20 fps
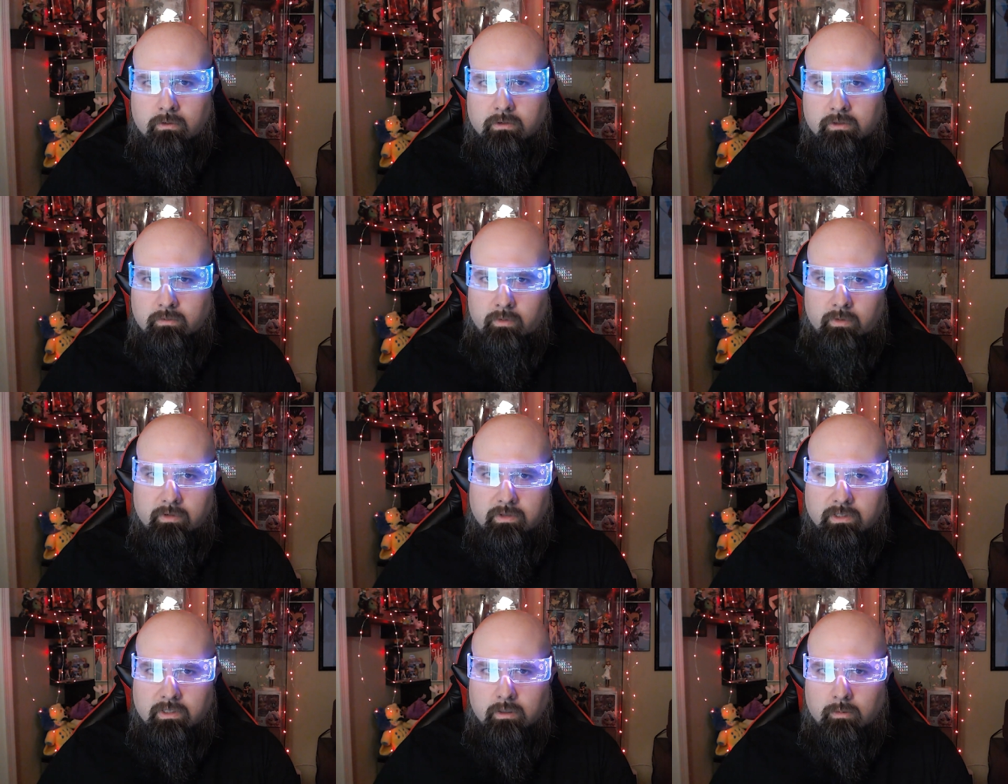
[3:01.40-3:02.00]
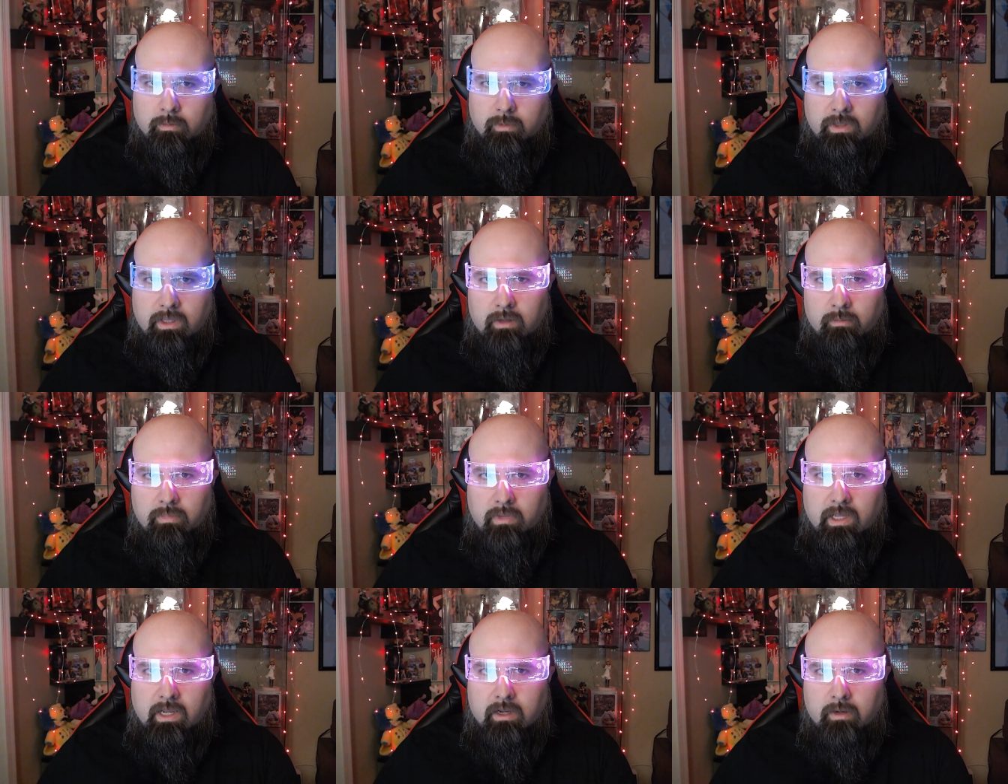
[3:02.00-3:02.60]
course we would still
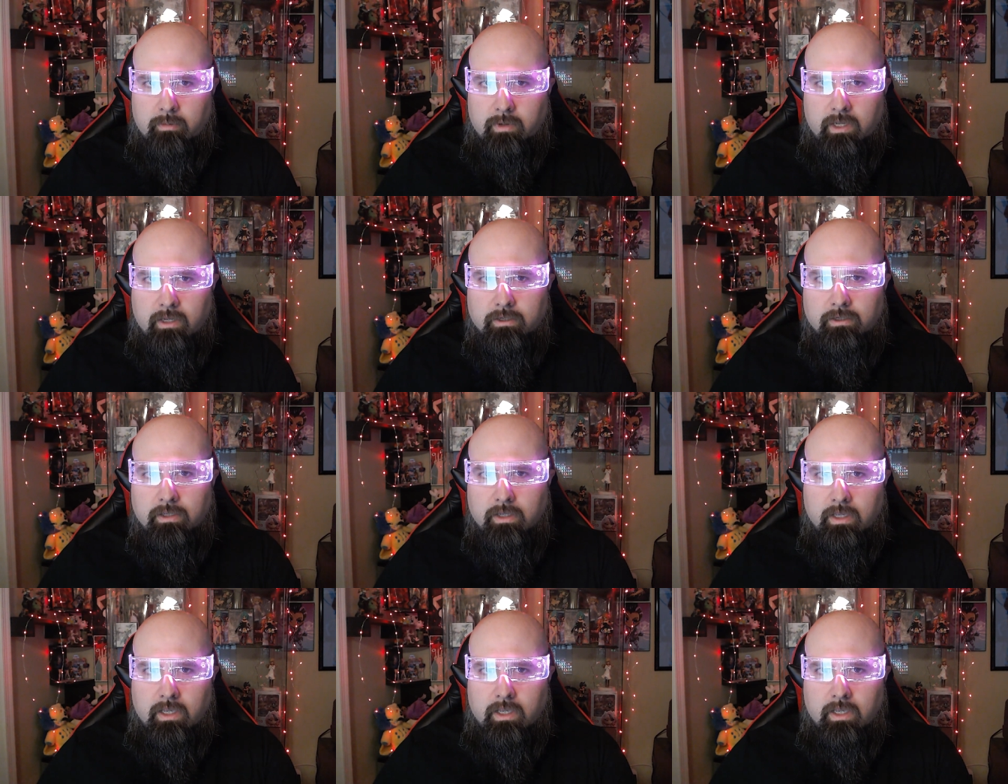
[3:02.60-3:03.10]
play Black Mage.